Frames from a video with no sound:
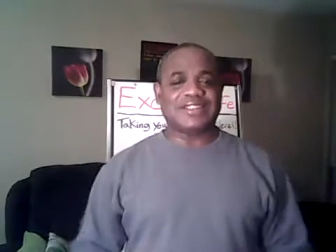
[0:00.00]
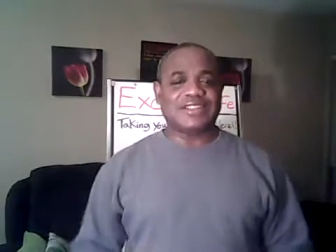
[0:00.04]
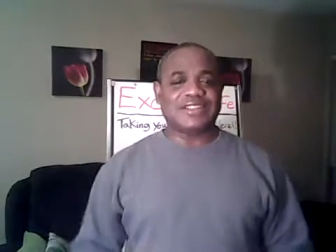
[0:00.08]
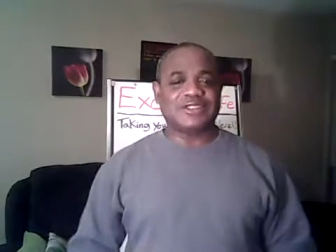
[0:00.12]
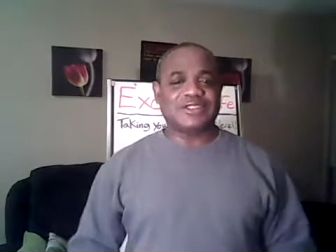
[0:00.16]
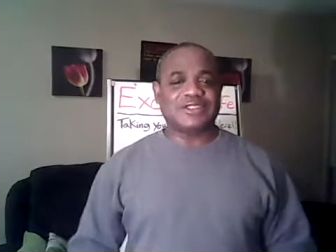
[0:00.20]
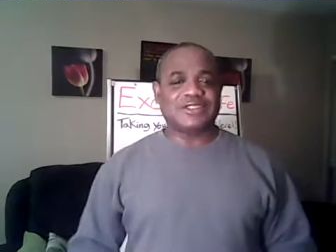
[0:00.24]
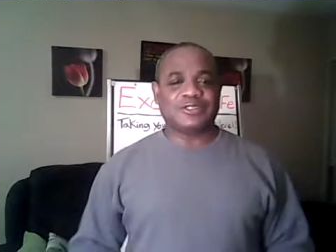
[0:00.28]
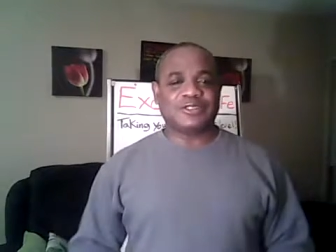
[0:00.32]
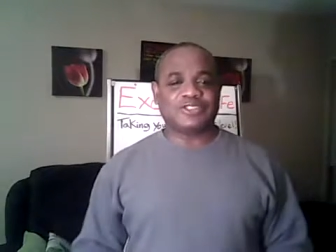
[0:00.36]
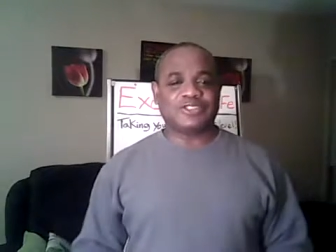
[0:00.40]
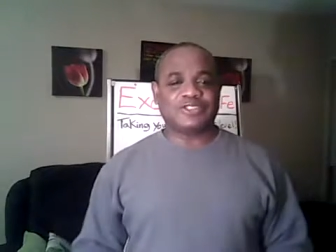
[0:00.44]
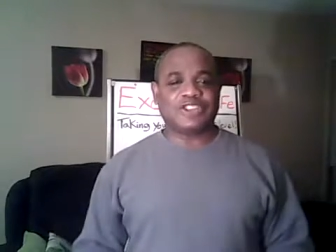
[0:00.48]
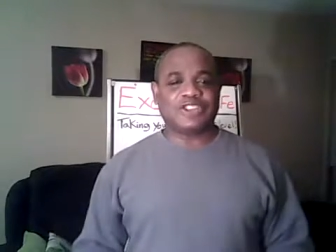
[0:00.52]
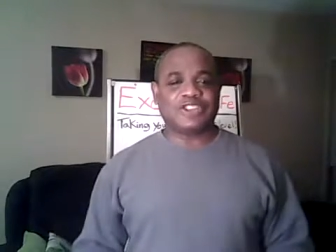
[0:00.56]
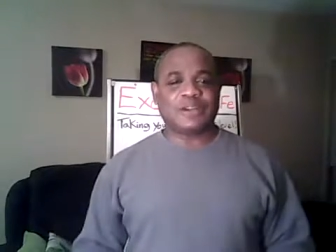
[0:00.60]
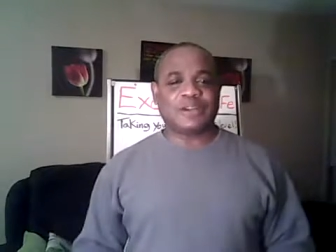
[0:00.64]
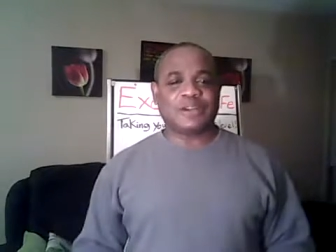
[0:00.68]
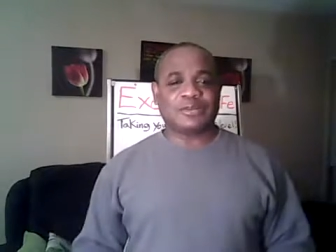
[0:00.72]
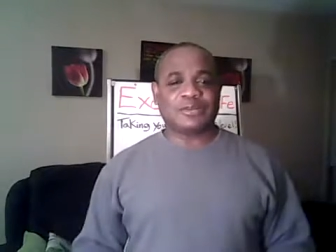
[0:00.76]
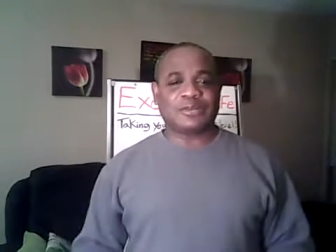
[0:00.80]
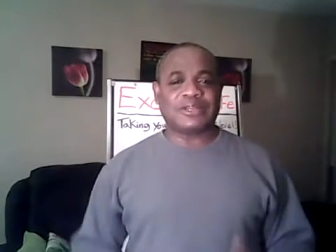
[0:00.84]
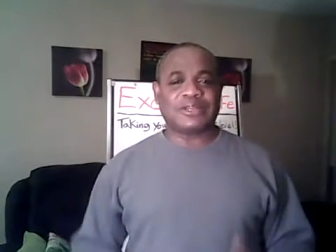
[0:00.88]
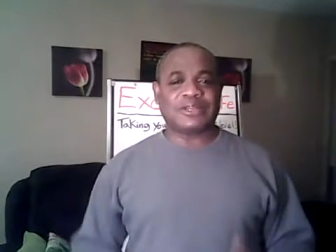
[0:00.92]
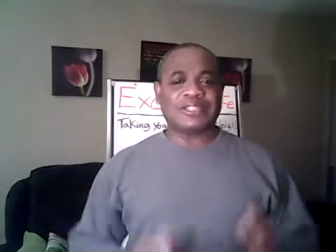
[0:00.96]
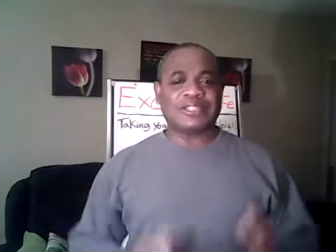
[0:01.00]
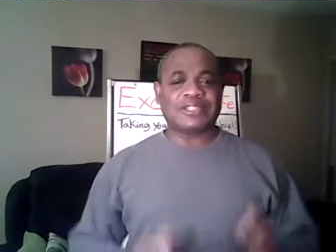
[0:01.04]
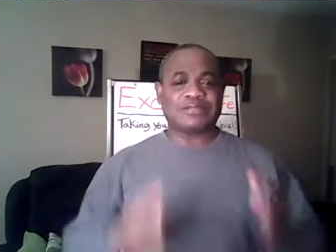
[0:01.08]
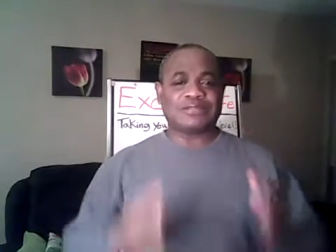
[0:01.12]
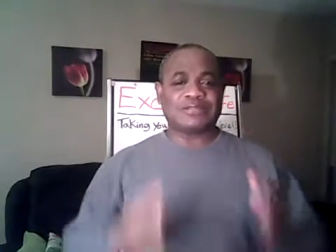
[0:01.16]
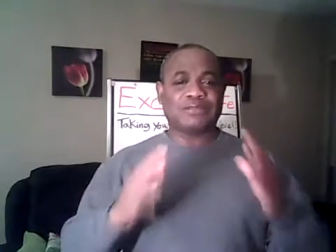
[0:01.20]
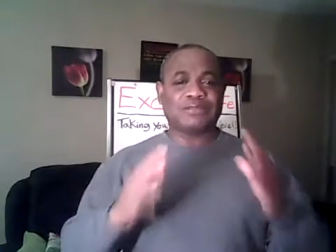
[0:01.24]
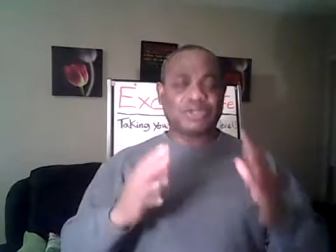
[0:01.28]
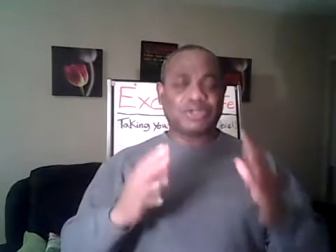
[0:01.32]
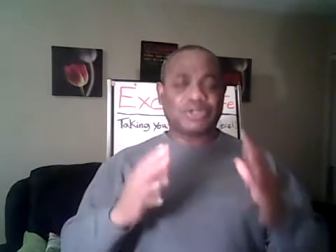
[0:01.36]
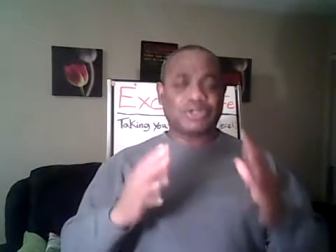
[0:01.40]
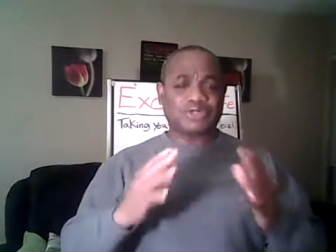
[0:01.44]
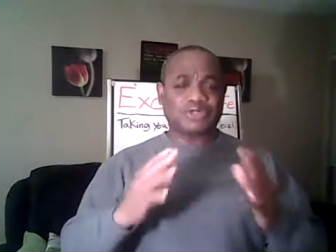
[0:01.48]
to drop as
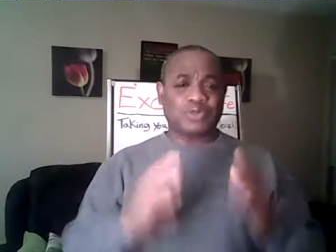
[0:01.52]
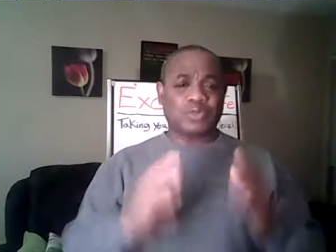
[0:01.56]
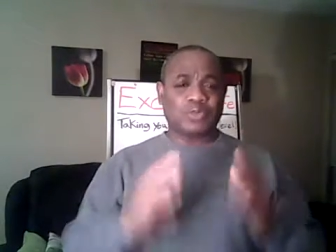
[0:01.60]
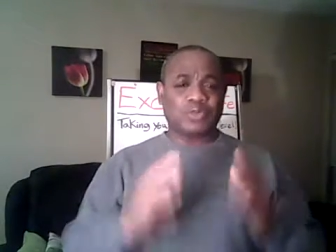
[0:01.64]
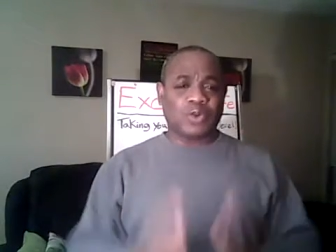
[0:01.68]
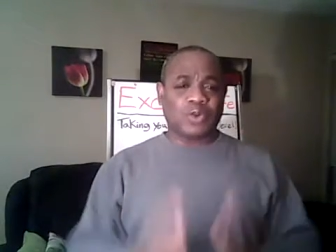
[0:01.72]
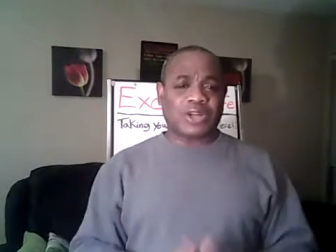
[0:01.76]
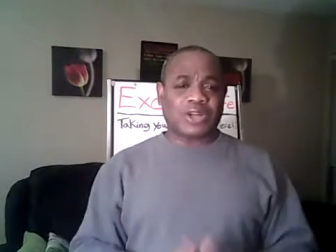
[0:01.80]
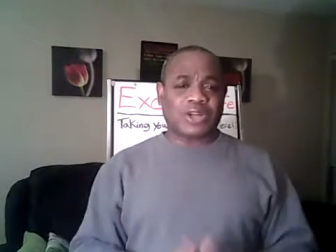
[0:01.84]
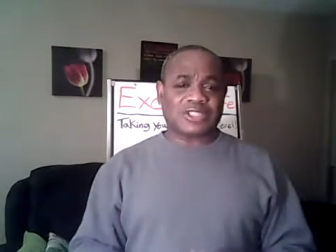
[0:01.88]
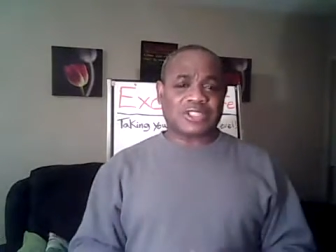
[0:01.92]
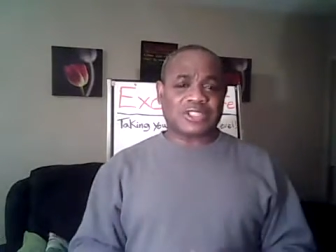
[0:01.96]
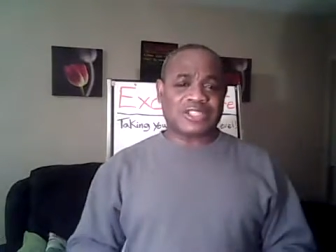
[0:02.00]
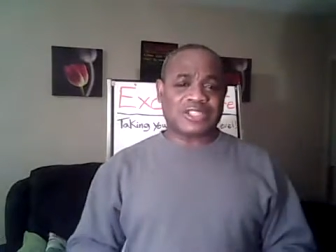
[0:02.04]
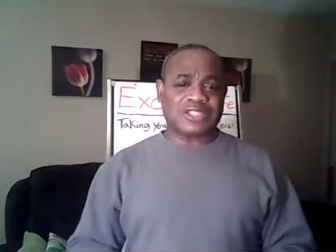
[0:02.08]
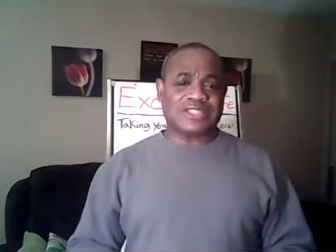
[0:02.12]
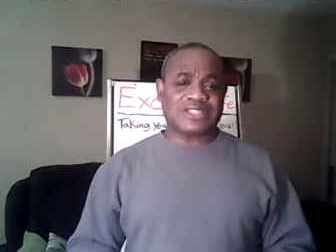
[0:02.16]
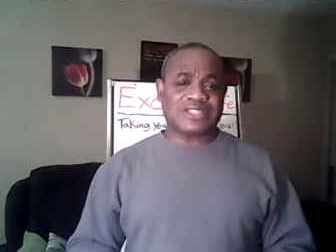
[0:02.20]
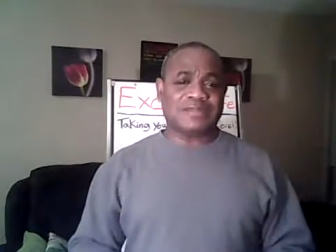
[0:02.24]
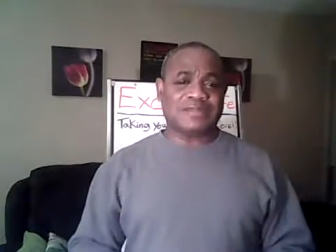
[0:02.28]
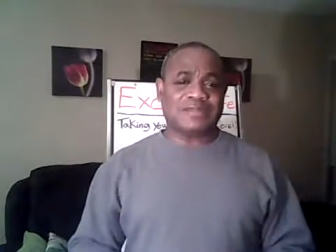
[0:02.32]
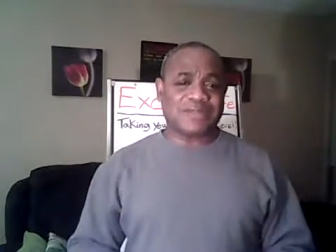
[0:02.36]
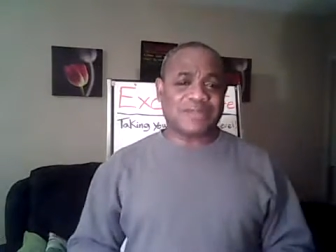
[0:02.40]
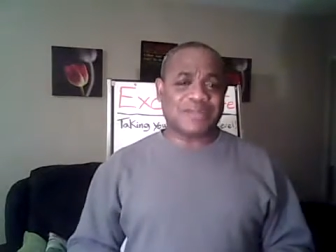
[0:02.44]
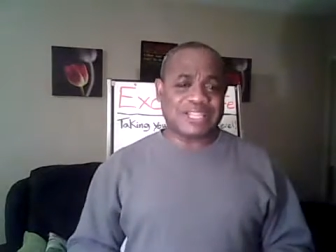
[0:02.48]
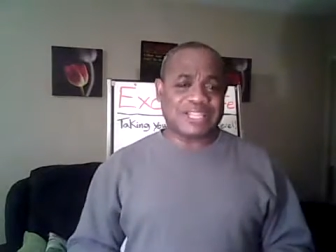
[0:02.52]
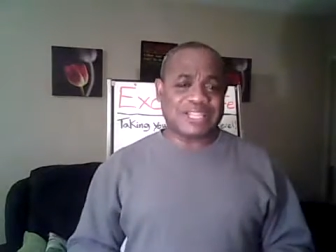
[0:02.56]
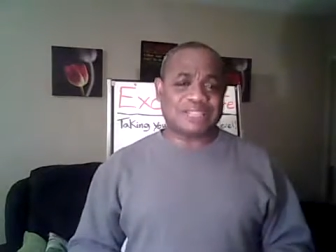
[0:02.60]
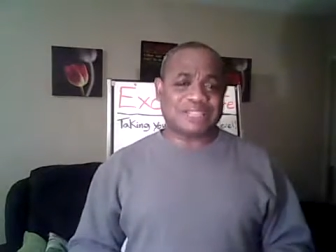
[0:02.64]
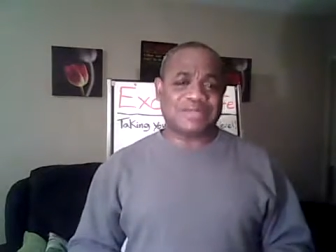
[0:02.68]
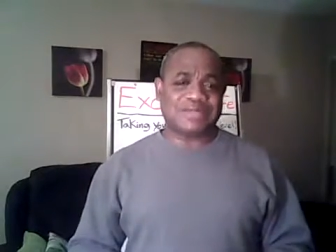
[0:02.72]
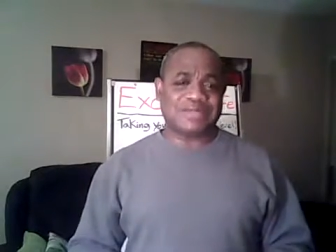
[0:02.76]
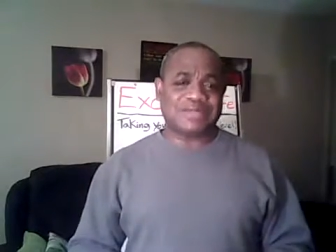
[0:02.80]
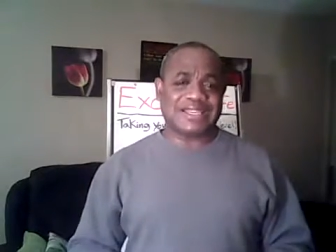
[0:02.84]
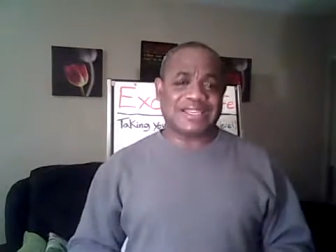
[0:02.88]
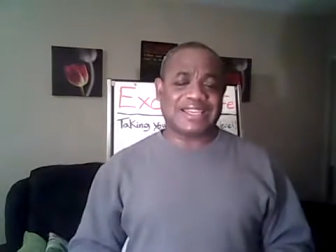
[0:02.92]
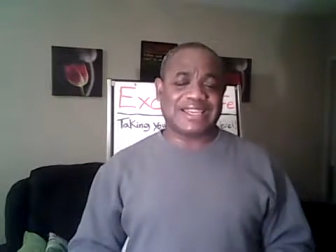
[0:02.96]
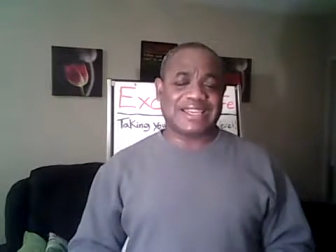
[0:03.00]
much water as you
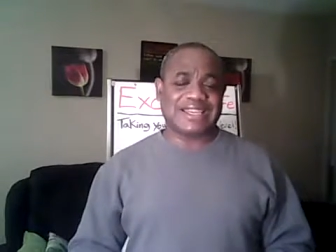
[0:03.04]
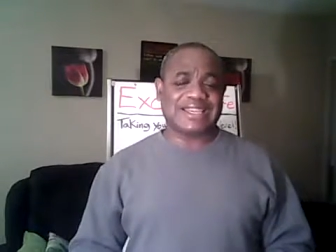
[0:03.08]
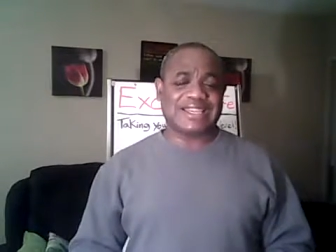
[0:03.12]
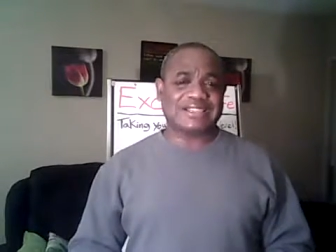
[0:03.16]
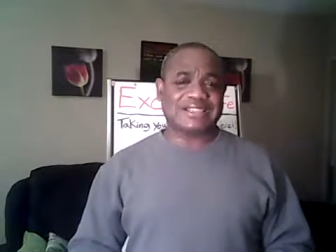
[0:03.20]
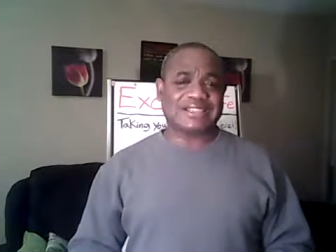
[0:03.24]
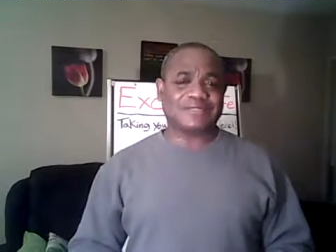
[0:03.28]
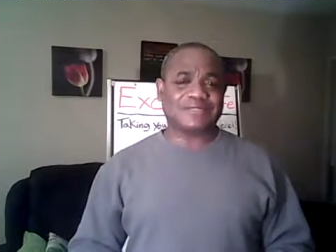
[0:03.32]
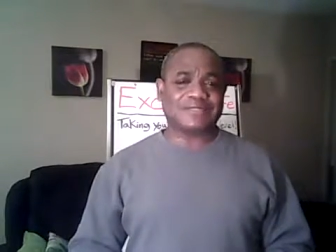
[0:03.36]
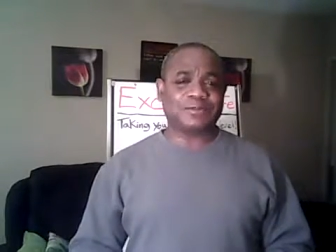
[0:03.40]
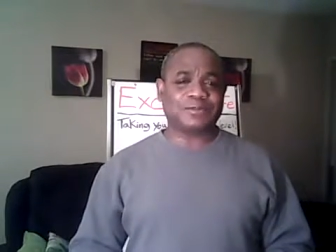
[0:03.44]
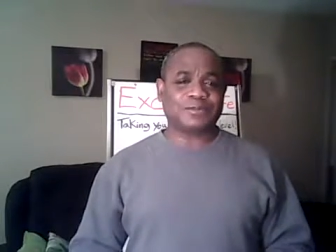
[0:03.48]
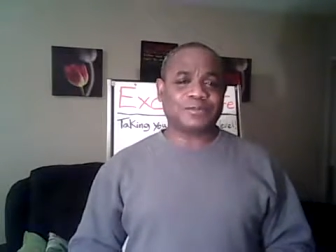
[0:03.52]
possibly can.